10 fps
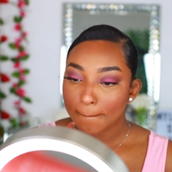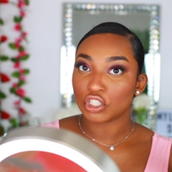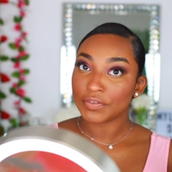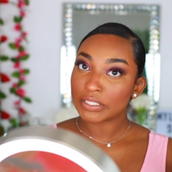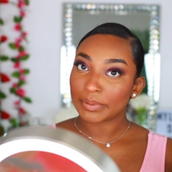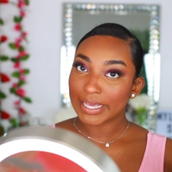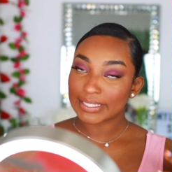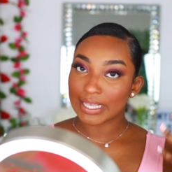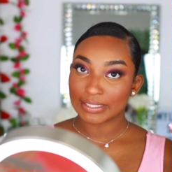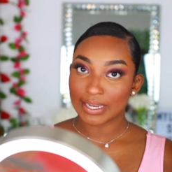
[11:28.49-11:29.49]
Juvia's
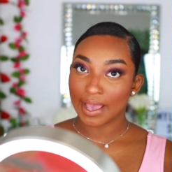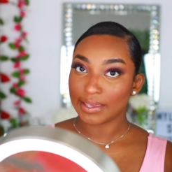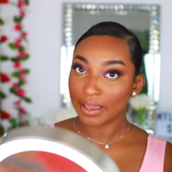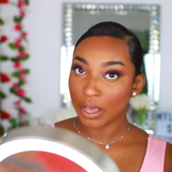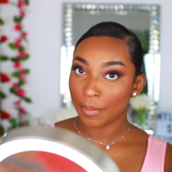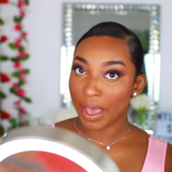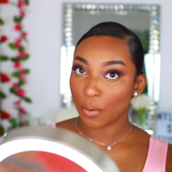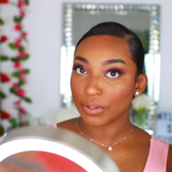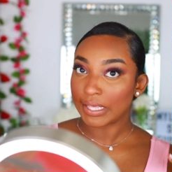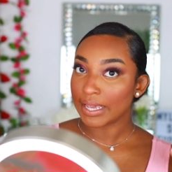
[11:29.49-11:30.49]
Place has not yet come
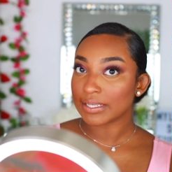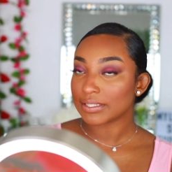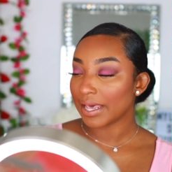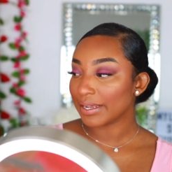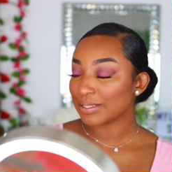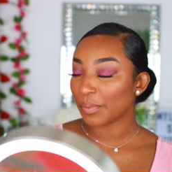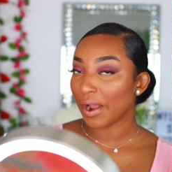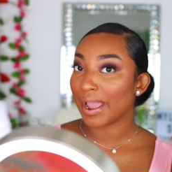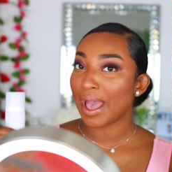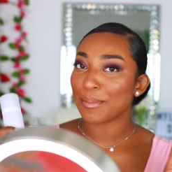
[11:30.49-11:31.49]
out with a setting
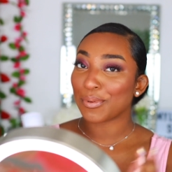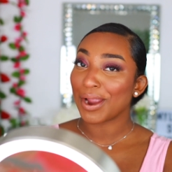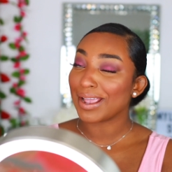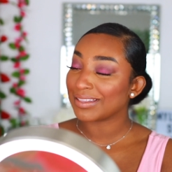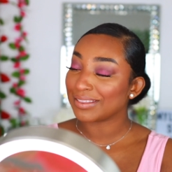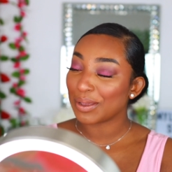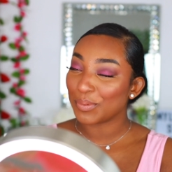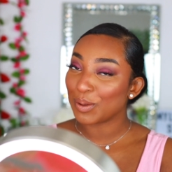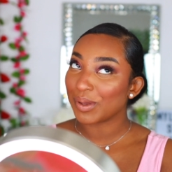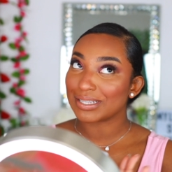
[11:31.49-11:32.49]
spray. I'm praying that they
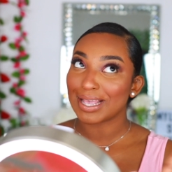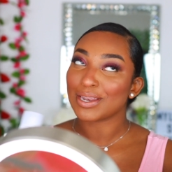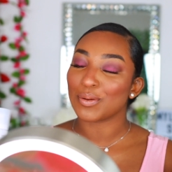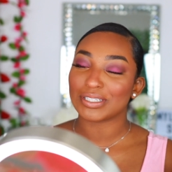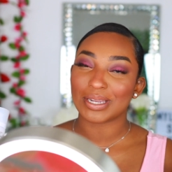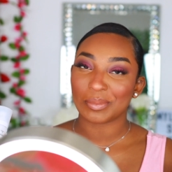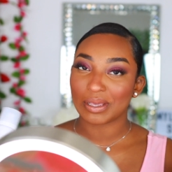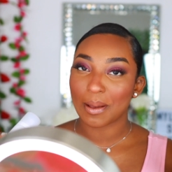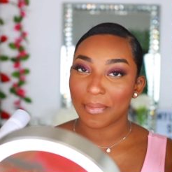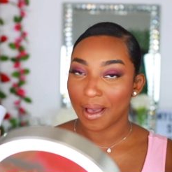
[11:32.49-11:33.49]
will because I know it's gonna
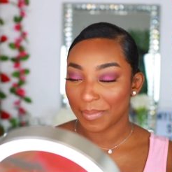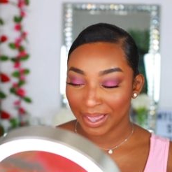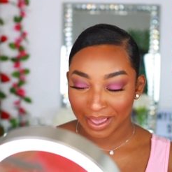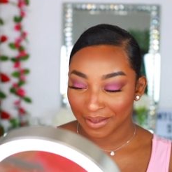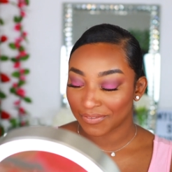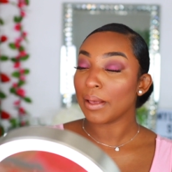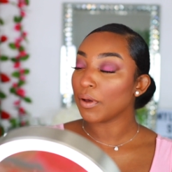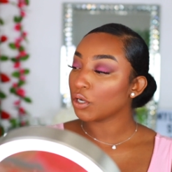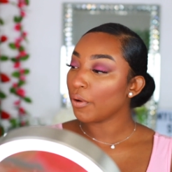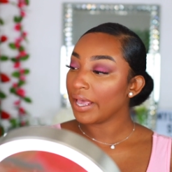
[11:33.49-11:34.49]
be bomb AF. I'm
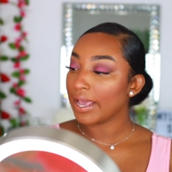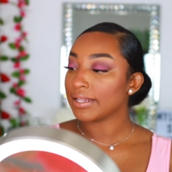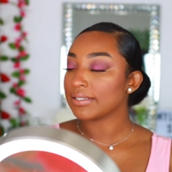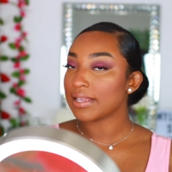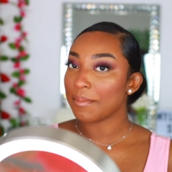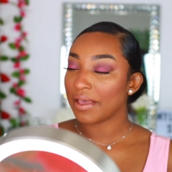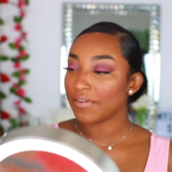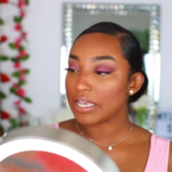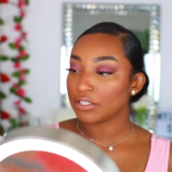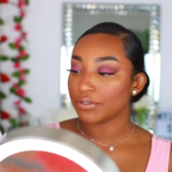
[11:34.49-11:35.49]
gonna go ahead and set my
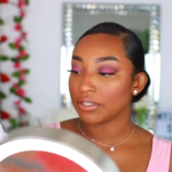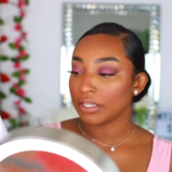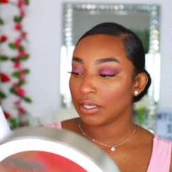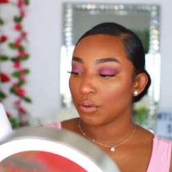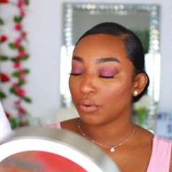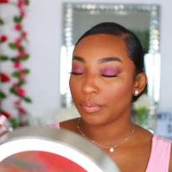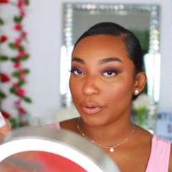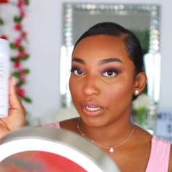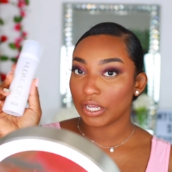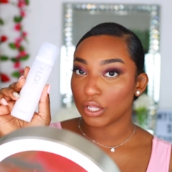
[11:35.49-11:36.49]
face using the Huda
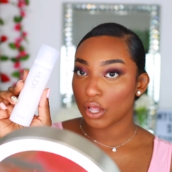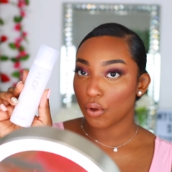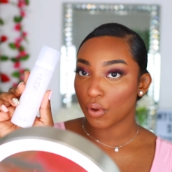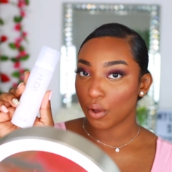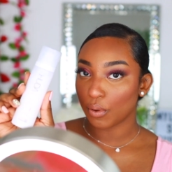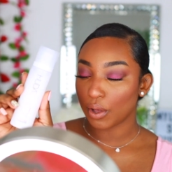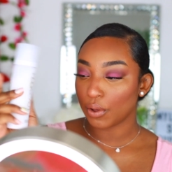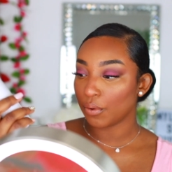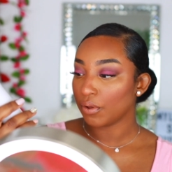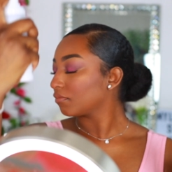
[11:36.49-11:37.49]
Beauty Glow
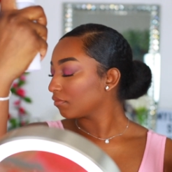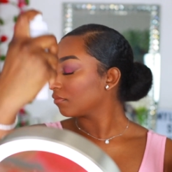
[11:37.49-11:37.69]
Cocoa.